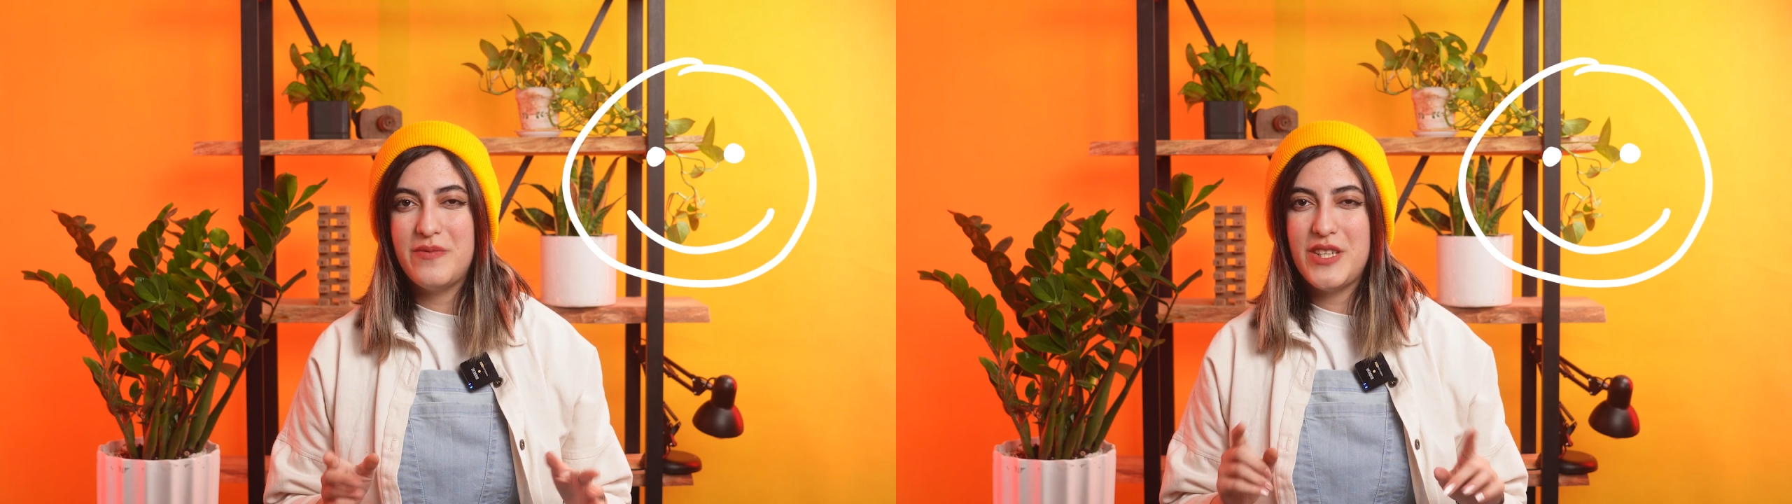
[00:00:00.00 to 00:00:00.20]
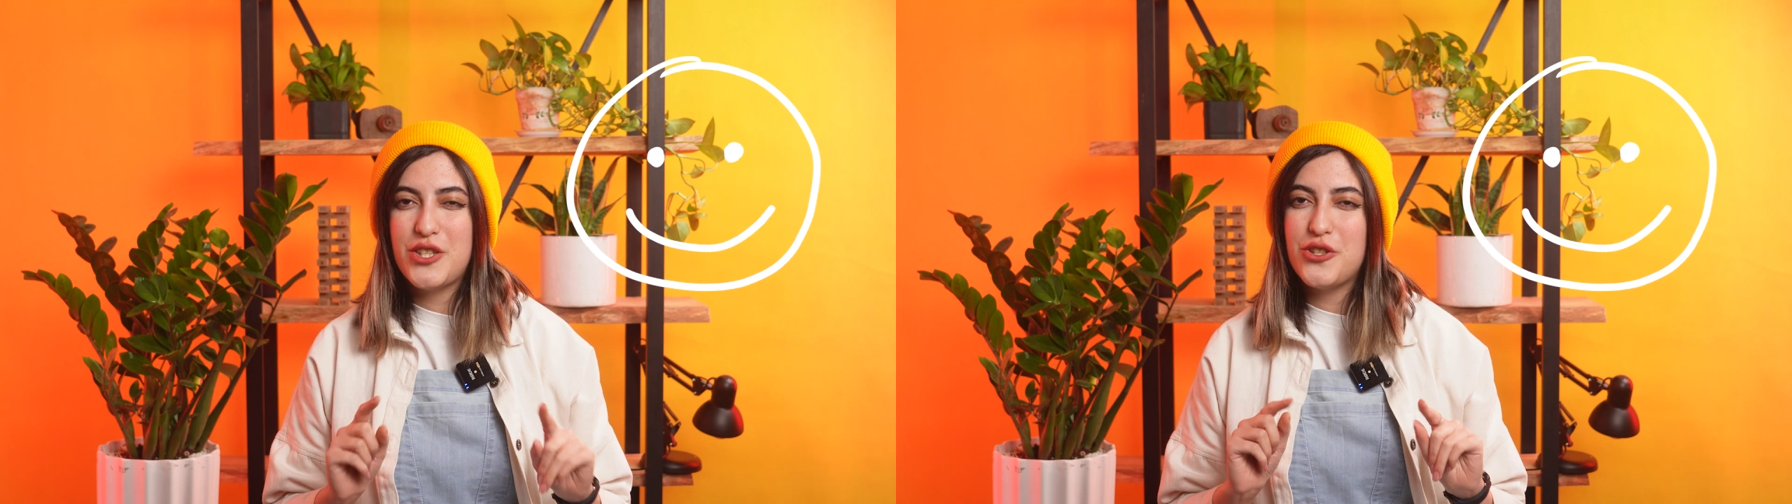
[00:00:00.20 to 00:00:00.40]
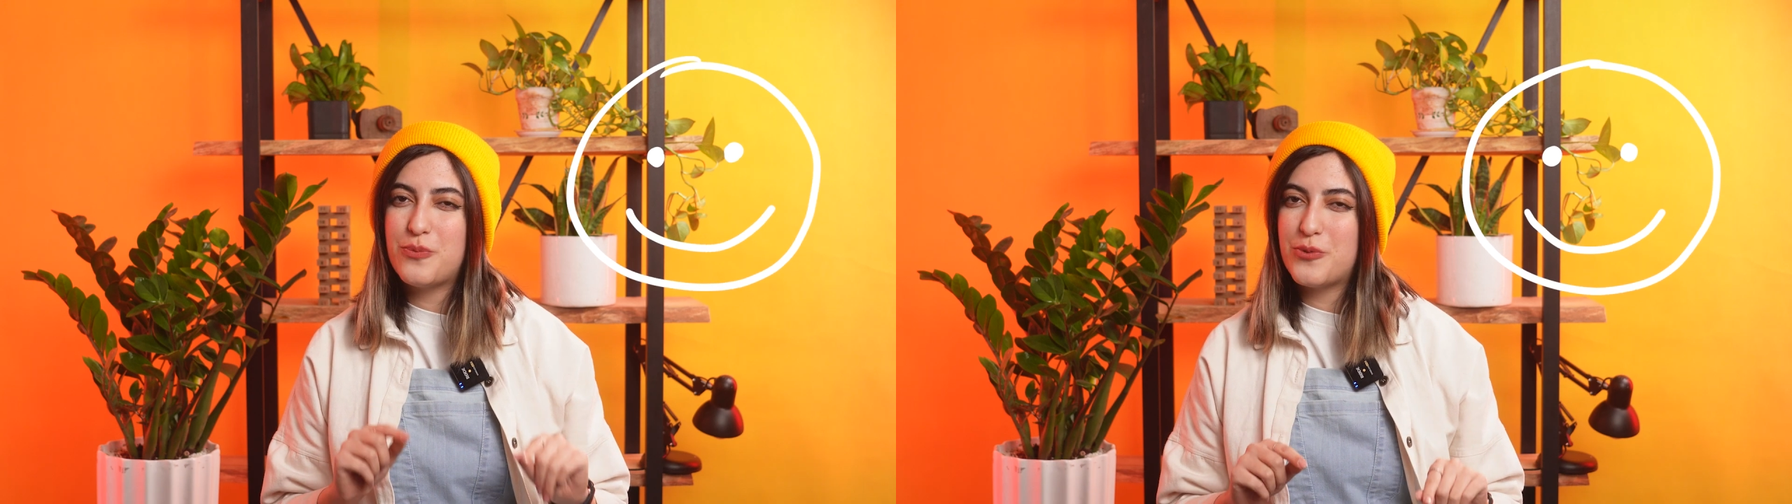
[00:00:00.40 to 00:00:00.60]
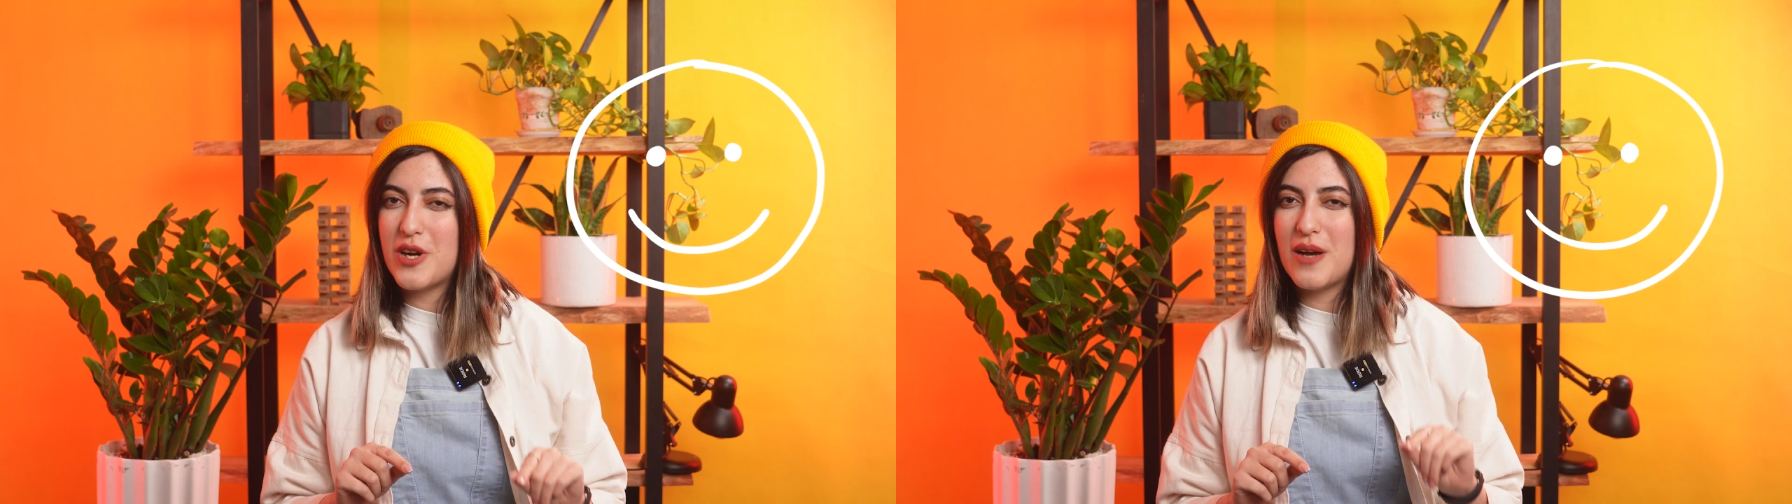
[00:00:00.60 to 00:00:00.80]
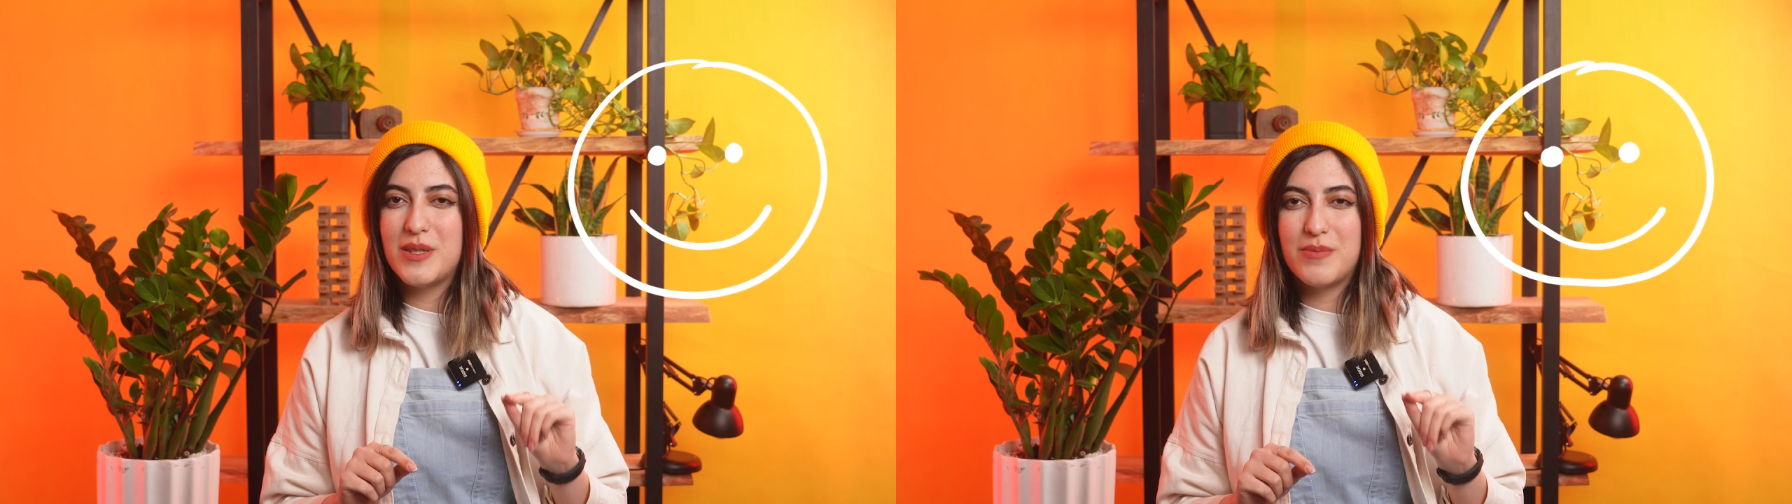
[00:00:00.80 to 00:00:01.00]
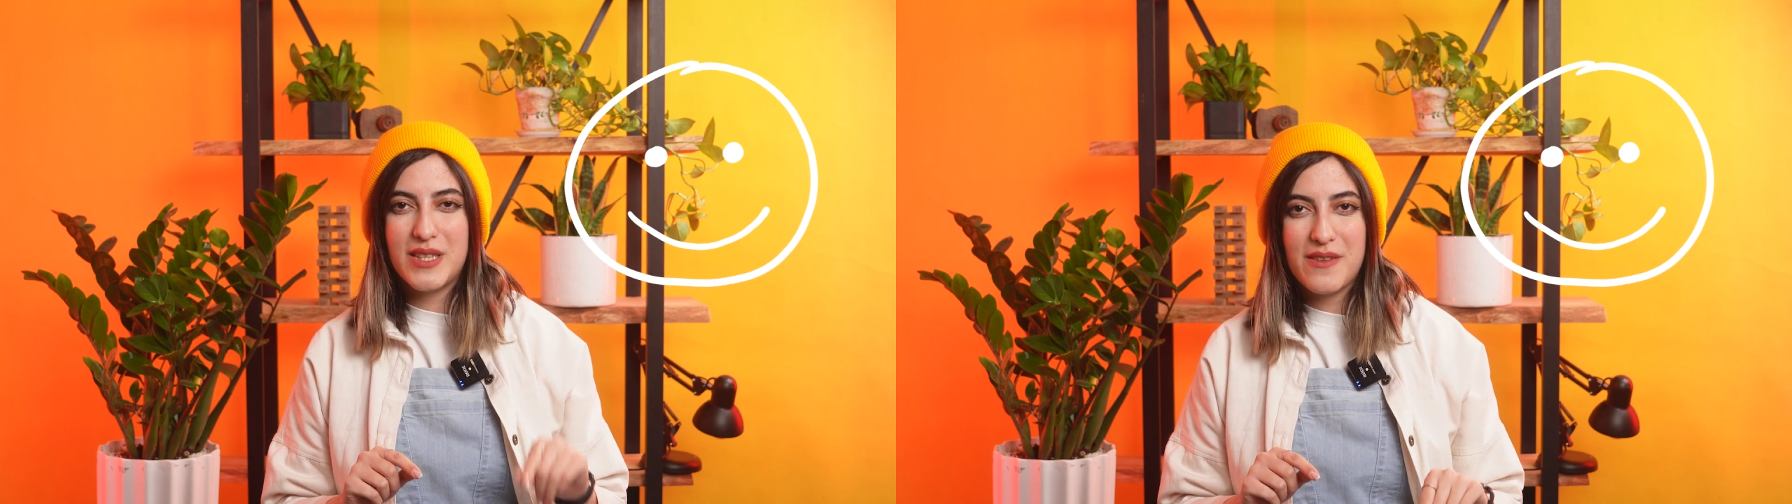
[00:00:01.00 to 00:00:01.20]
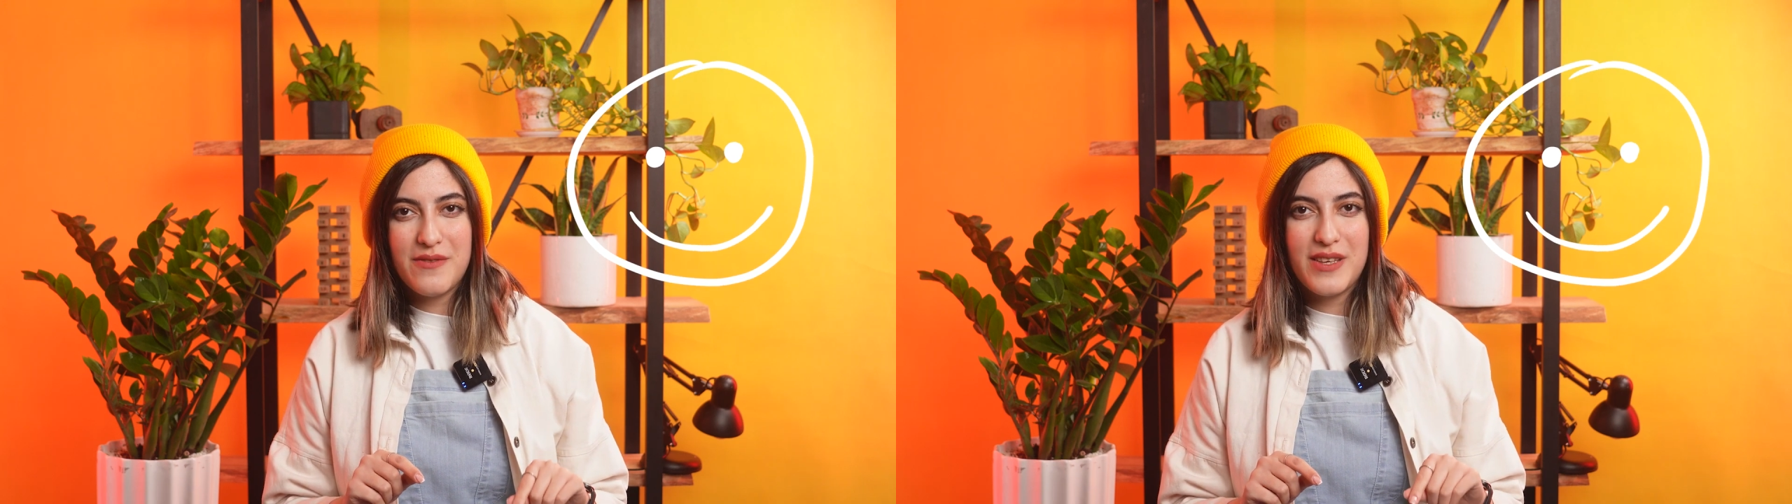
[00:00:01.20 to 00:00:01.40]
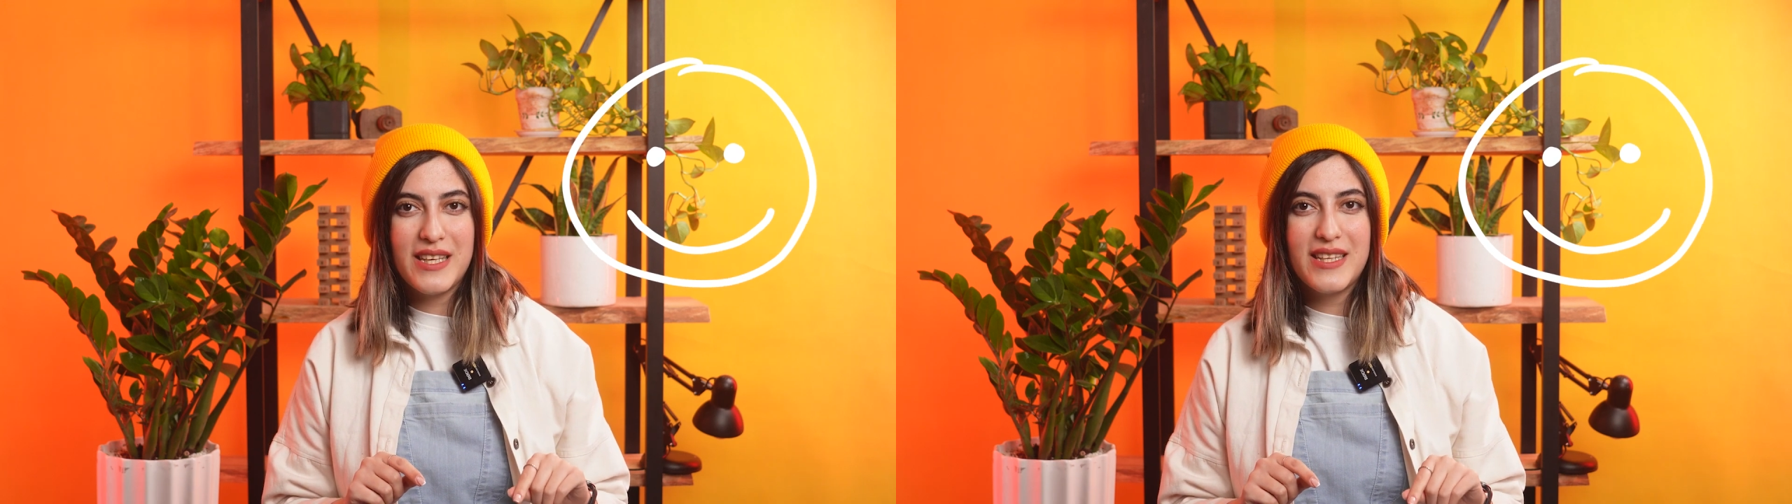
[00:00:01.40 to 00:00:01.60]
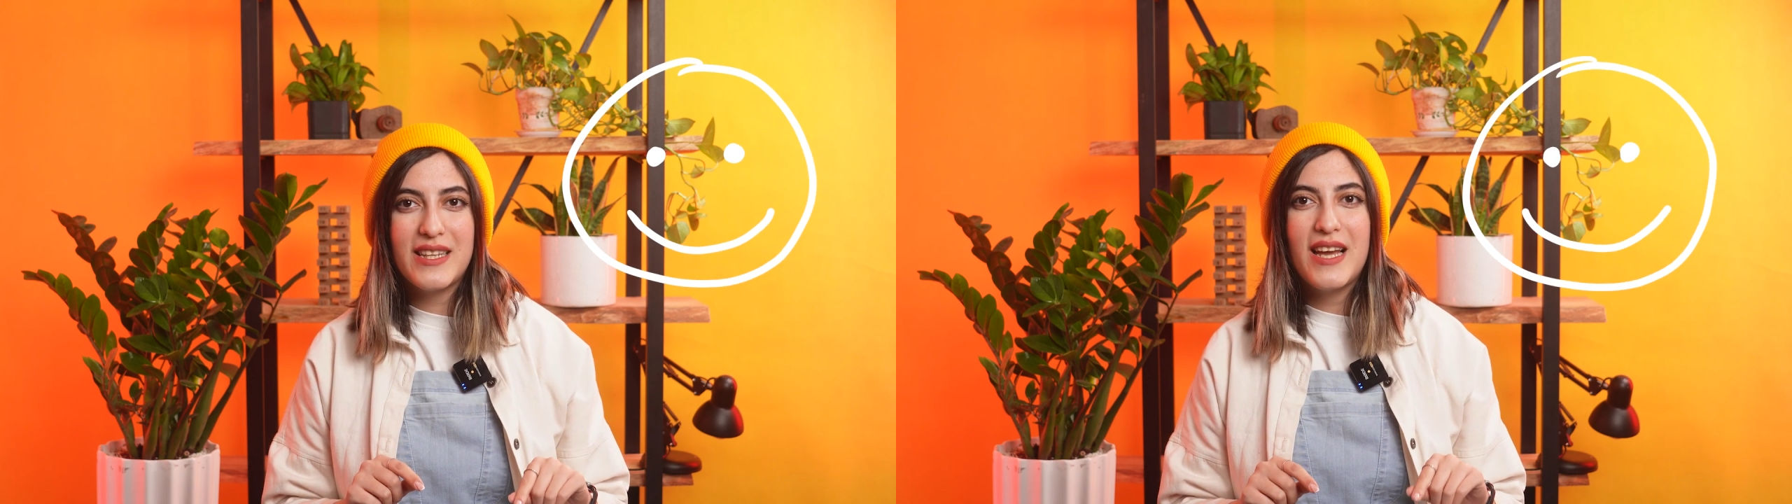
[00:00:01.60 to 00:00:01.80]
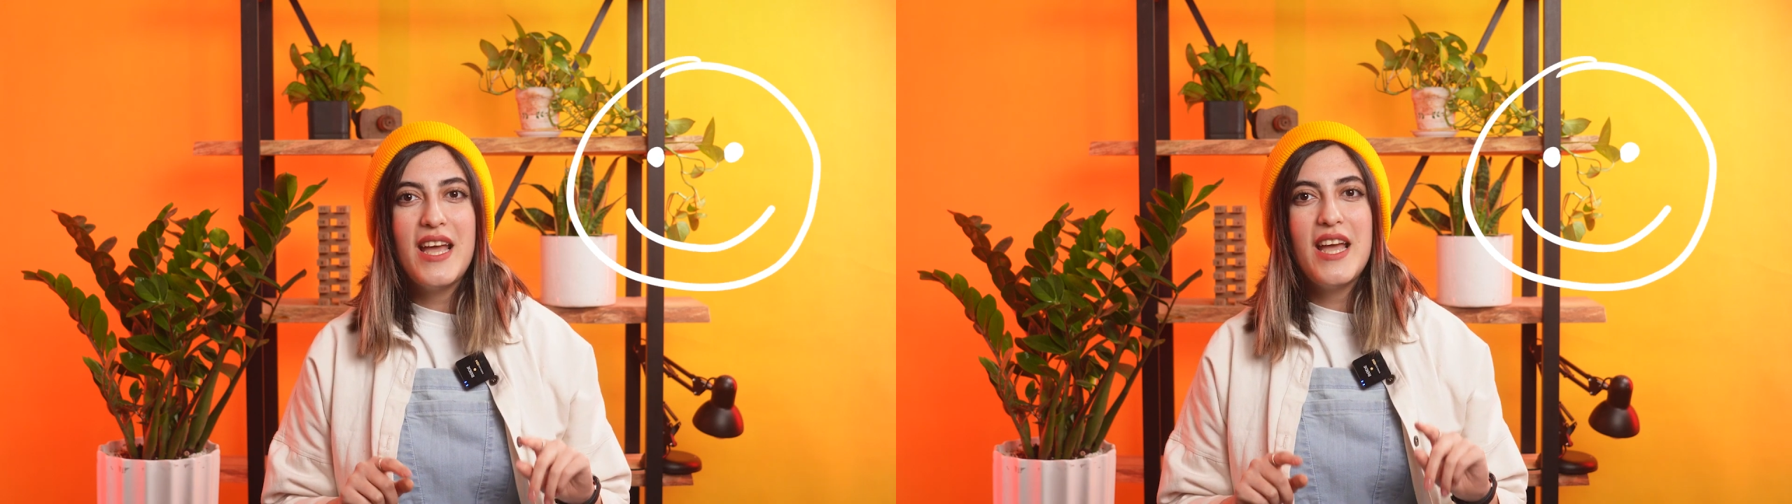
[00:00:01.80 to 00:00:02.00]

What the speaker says: which you probably will,